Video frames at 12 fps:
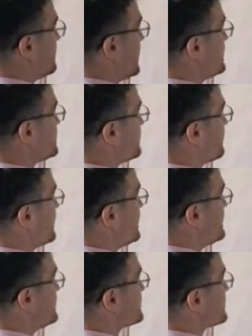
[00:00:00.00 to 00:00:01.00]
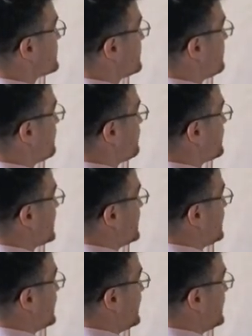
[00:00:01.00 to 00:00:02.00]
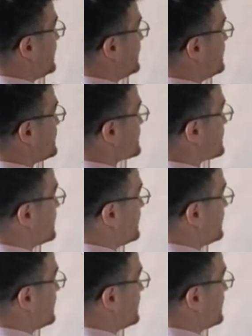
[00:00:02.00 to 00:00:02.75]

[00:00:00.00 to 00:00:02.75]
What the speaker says: each of these is